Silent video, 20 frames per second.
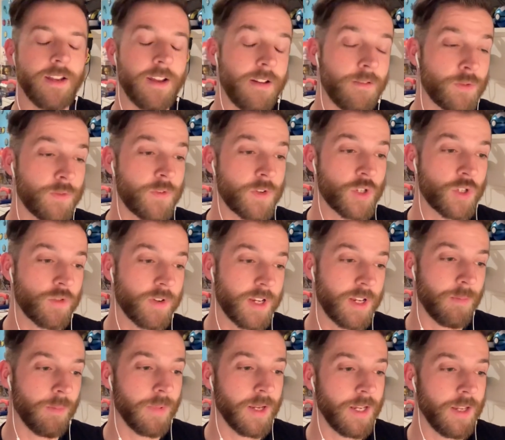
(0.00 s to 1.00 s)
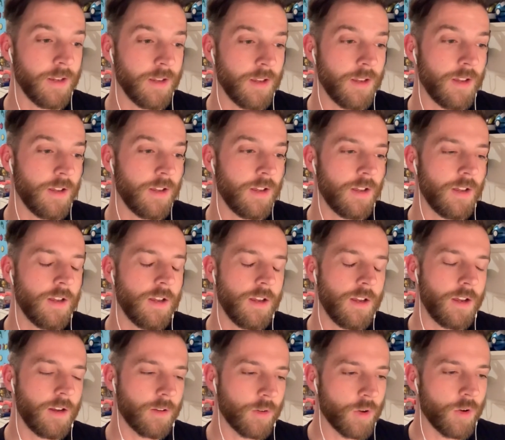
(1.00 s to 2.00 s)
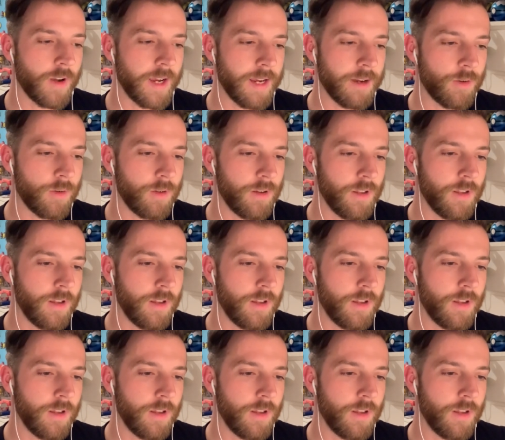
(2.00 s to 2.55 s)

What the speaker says: and that was frustrating me. And I got out,